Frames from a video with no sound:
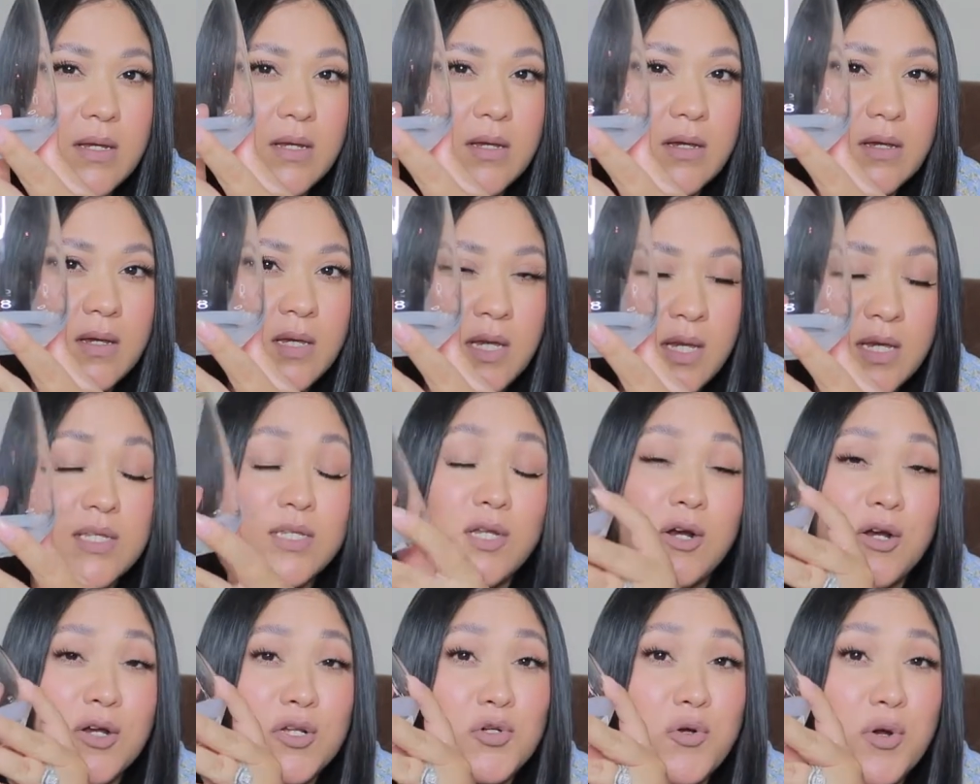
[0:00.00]
he
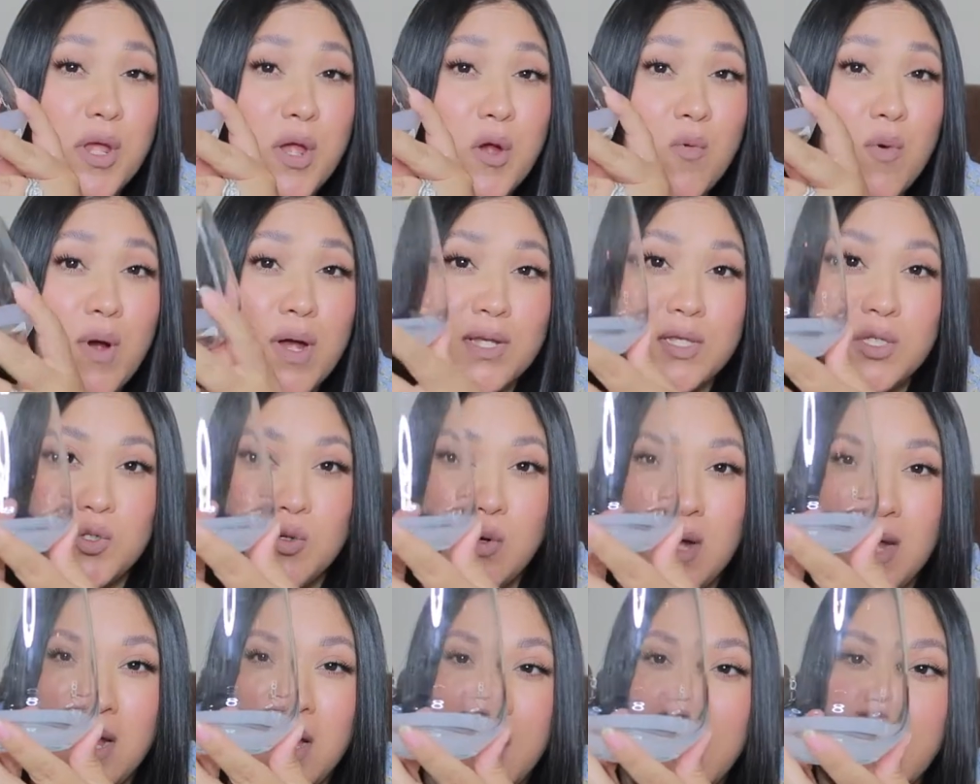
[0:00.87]
started drinking wine,
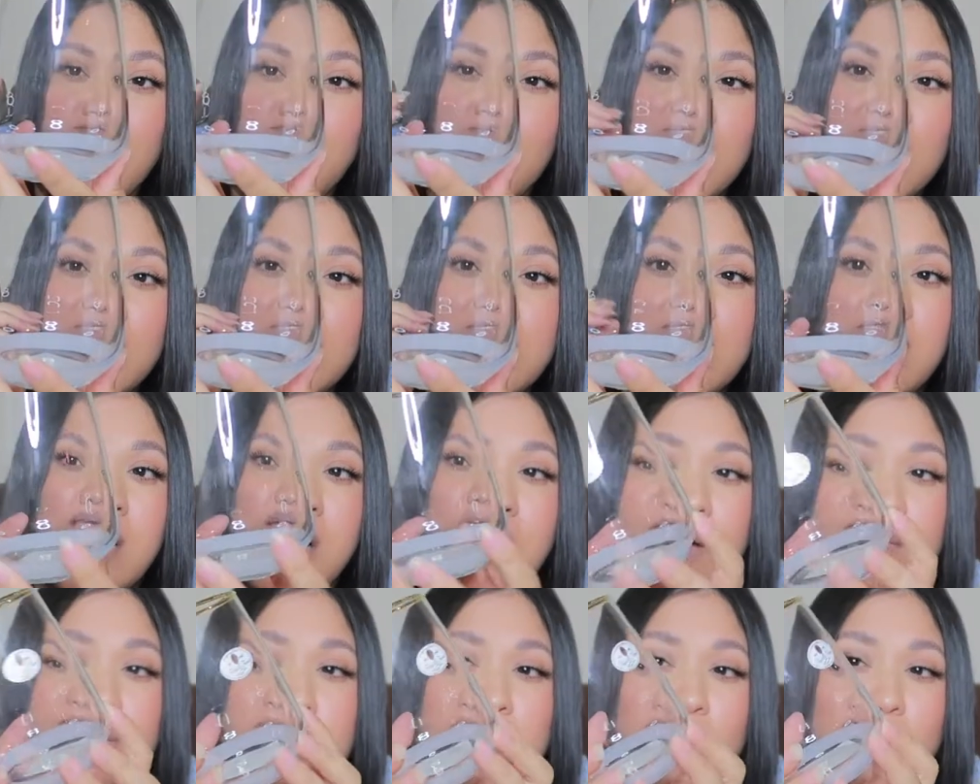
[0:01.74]
so I got him this
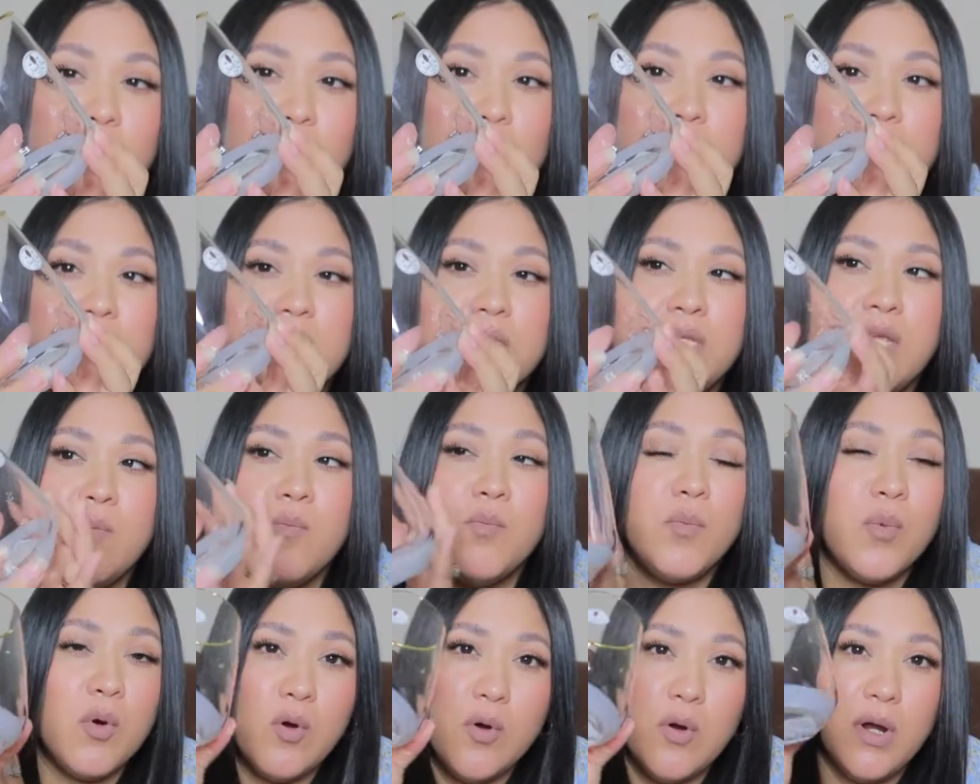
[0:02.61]
cup so it could be
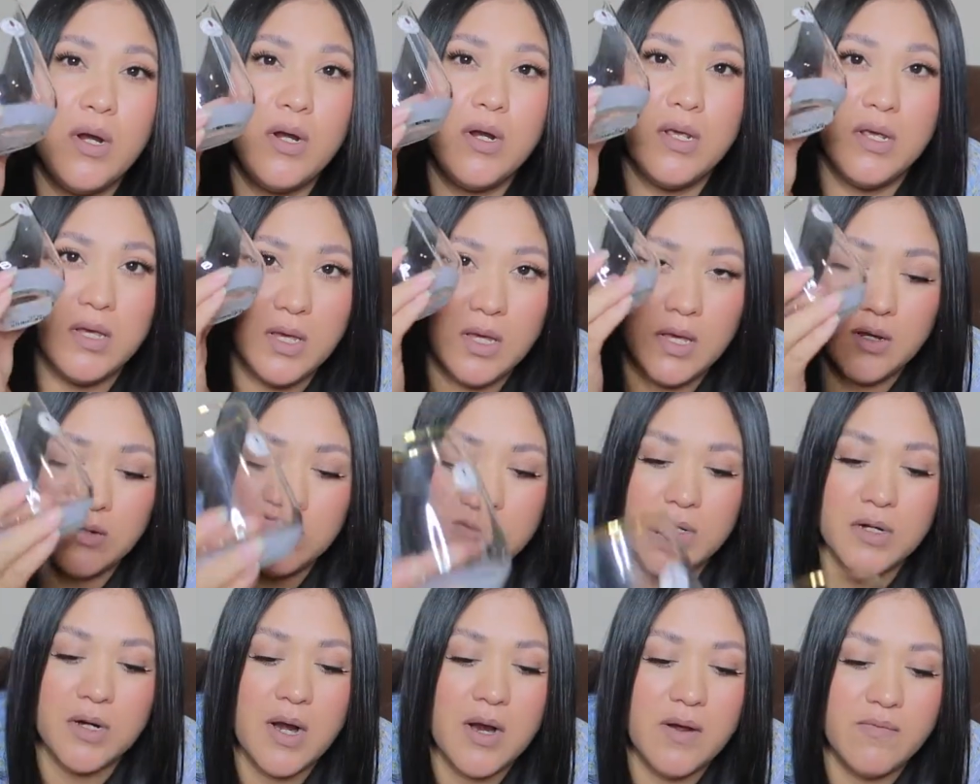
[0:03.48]
simple and he
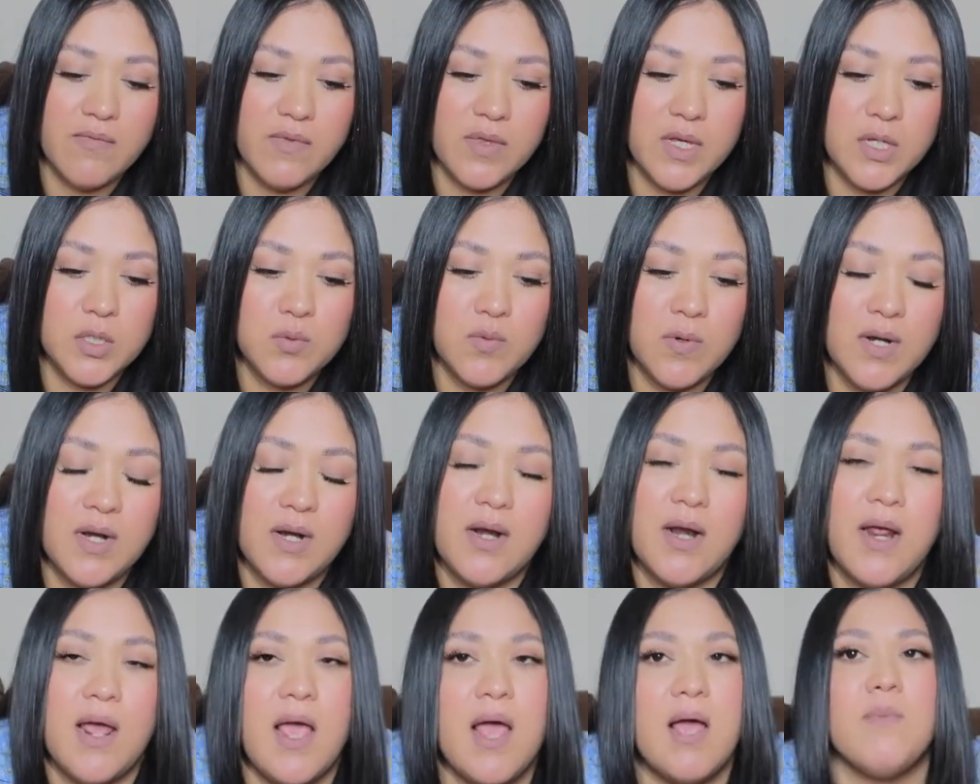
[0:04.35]
can grab this one,
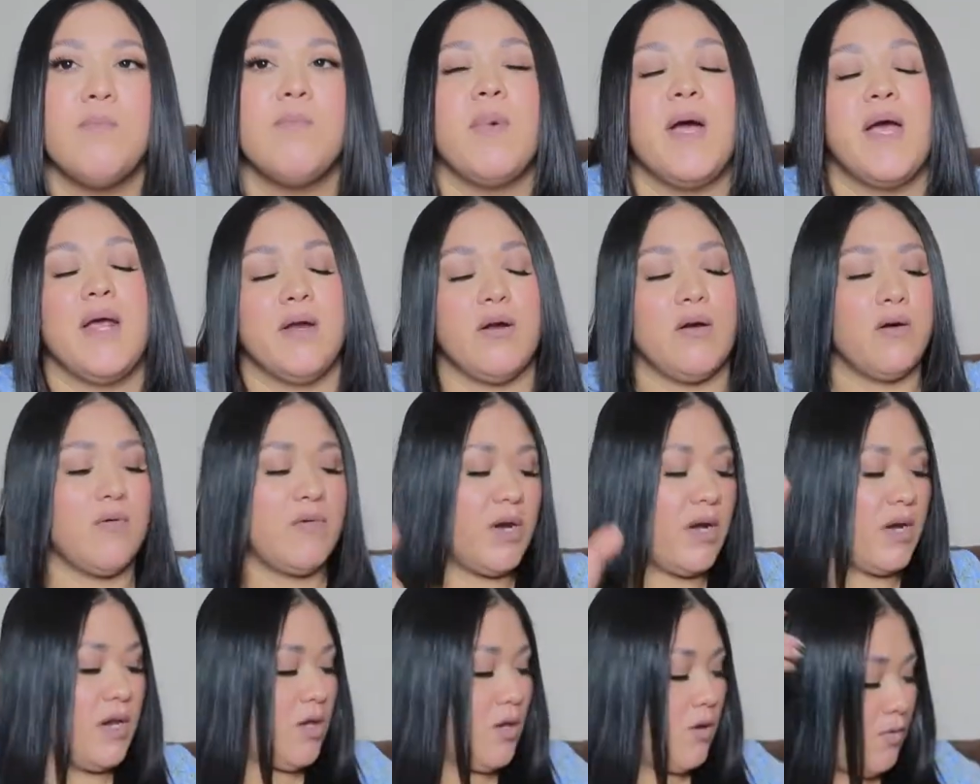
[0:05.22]
and I have mine already